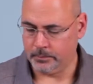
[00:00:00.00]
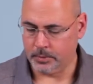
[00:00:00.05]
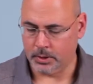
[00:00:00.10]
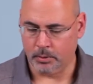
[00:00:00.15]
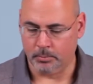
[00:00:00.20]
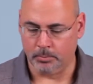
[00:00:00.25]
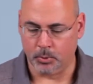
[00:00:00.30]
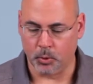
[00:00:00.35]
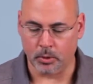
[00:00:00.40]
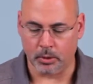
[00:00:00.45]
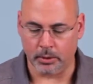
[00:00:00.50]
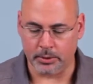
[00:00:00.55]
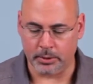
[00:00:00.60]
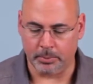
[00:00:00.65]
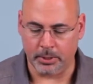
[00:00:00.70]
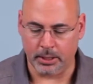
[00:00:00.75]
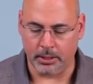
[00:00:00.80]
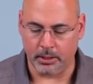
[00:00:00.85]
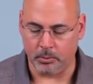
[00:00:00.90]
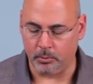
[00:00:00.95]
more
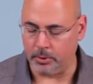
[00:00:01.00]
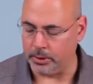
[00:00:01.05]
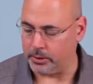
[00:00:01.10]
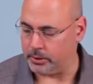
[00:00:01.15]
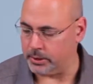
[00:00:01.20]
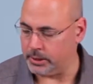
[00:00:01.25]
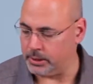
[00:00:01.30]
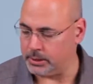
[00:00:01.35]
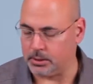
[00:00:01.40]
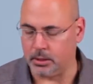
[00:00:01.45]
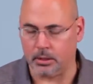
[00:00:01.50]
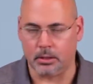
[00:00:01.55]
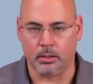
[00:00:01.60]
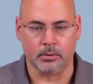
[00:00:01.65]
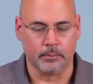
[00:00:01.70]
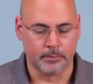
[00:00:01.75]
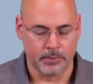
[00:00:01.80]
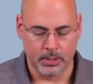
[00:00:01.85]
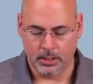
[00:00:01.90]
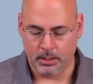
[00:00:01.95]
depending on what your needs are.
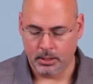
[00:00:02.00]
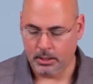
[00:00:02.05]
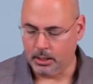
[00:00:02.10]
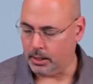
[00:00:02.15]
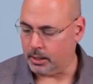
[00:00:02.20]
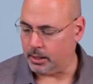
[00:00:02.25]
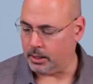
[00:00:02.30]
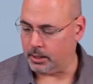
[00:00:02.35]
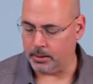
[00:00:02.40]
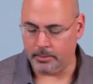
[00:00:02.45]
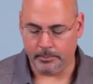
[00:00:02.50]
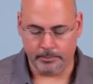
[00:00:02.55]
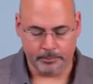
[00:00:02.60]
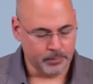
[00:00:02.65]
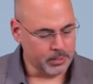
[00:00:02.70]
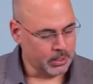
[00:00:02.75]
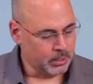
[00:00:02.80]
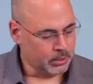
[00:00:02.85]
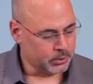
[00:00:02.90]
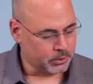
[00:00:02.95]

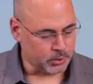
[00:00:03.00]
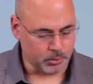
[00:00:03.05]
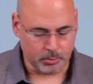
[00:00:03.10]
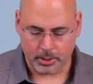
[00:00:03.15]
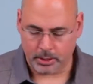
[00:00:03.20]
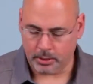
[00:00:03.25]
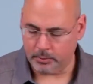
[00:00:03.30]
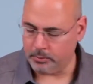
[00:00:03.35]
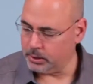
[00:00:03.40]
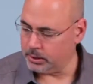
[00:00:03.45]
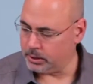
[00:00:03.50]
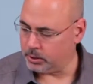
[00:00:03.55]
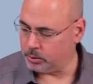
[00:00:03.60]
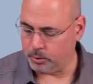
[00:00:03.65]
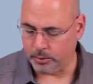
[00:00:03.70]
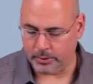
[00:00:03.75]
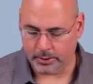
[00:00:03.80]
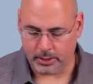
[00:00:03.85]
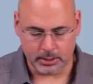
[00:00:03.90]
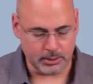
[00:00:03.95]
So one of the really cool
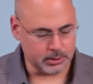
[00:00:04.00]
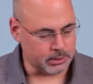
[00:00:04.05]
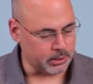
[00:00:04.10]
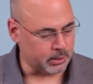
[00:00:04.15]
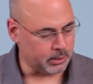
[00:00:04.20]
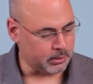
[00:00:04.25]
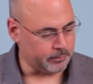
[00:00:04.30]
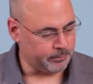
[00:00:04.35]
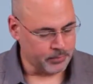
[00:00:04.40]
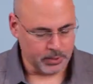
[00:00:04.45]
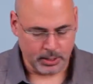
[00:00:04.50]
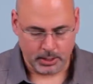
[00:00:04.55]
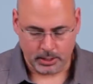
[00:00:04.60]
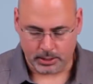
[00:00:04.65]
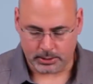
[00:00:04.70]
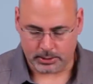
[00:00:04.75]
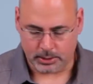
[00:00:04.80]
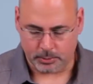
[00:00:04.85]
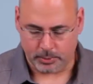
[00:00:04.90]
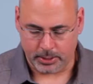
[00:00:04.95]
things here
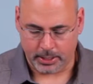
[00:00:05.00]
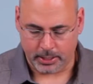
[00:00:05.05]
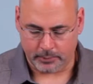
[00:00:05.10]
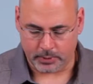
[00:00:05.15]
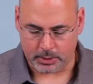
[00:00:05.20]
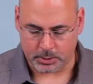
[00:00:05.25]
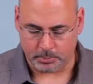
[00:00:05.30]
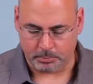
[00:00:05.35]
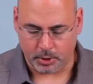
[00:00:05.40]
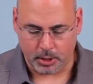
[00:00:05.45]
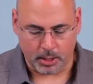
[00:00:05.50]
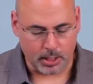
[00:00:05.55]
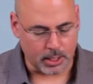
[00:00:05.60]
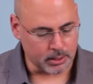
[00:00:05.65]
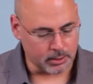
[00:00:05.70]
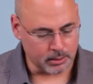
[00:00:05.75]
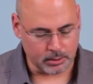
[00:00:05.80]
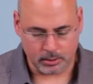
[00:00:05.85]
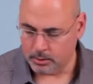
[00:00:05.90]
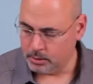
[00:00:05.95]
is that we have this block
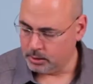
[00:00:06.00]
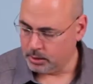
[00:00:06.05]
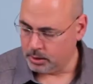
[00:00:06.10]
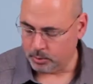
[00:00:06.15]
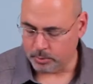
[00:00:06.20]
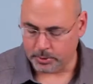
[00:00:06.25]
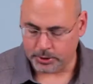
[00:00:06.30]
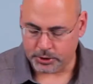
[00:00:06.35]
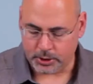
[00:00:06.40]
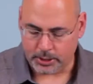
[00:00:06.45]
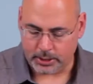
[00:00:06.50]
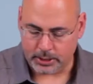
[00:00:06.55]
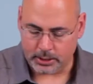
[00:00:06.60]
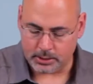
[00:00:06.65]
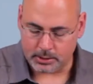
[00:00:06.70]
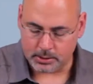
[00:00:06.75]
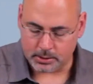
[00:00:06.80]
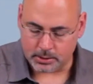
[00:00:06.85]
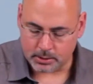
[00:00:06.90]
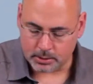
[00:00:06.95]
which
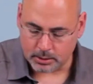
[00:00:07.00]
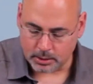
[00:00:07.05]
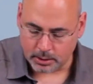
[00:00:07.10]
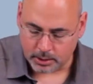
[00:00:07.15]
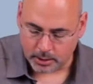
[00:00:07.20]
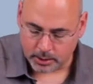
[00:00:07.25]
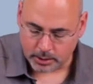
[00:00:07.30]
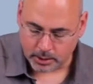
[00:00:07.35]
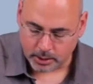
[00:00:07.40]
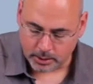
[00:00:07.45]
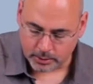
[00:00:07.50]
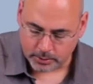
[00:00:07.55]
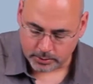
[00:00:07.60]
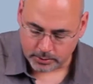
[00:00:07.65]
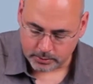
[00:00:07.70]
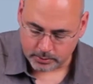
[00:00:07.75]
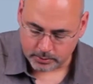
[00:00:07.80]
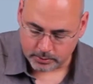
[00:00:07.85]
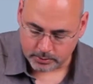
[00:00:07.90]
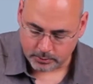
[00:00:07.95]
is got
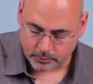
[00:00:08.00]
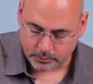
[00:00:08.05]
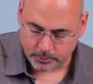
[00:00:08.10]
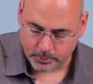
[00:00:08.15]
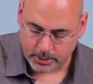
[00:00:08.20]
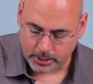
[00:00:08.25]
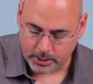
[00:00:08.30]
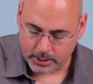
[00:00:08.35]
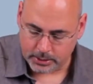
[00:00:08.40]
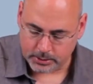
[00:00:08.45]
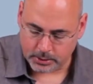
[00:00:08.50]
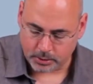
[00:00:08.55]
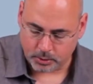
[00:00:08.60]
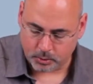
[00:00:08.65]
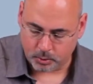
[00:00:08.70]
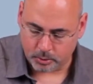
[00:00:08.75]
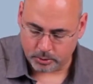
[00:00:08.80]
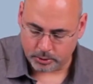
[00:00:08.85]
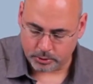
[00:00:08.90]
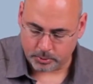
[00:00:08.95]
3/8 and
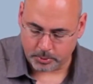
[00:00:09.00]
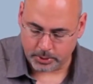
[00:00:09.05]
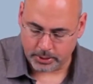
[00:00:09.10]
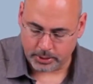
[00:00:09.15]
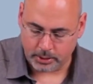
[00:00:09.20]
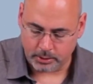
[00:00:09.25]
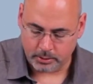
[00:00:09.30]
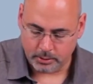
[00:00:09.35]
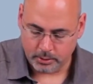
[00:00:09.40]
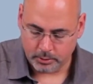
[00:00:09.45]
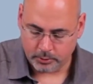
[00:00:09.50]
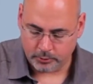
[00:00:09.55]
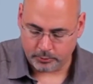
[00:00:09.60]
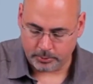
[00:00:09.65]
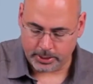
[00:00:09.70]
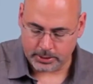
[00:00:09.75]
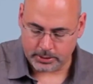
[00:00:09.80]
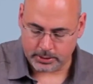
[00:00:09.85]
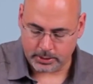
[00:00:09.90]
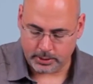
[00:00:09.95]
1/4 20
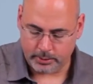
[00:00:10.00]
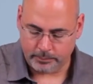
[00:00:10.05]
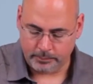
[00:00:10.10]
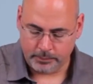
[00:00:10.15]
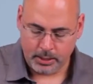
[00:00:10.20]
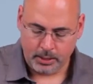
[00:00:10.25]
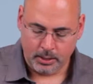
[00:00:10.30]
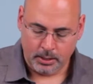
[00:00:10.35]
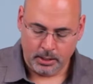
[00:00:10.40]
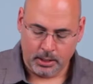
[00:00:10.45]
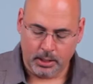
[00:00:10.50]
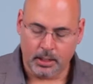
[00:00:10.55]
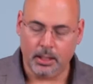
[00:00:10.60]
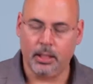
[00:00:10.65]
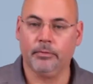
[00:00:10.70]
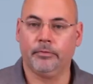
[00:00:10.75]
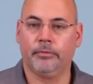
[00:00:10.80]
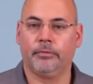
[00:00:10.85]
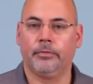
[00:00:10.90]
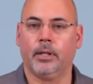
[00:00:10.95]
threads in it.
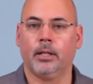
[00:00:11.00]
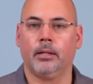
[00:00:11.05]
If